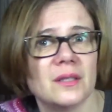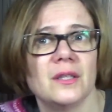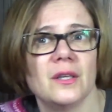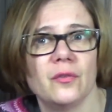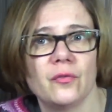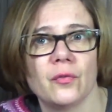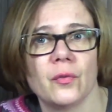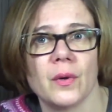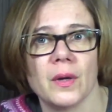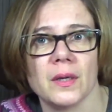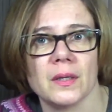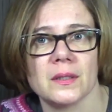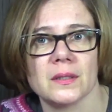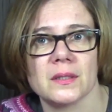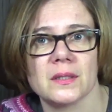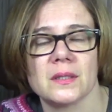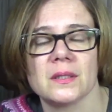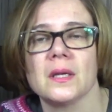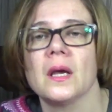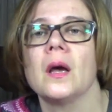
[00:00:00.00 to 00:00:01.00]
the
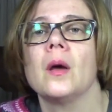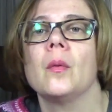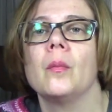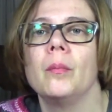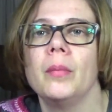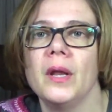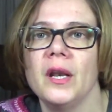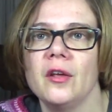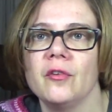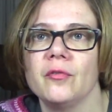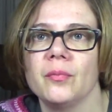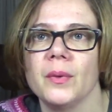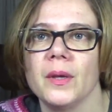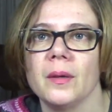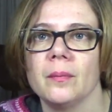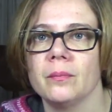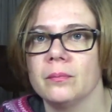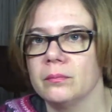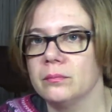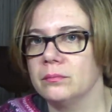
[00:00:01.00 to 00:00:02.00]
difference. Believe
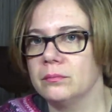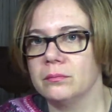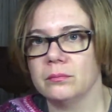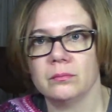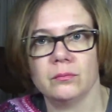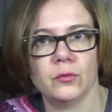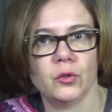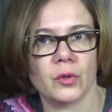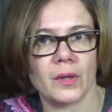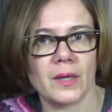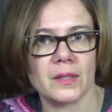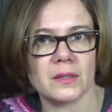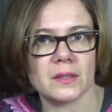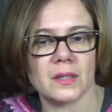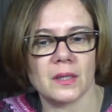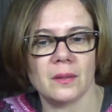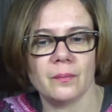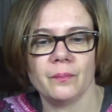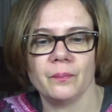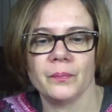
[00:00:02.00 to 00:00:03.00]
me, you can
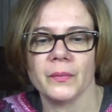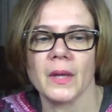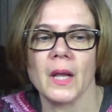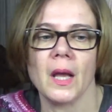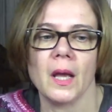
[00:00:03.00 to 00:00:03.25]
see.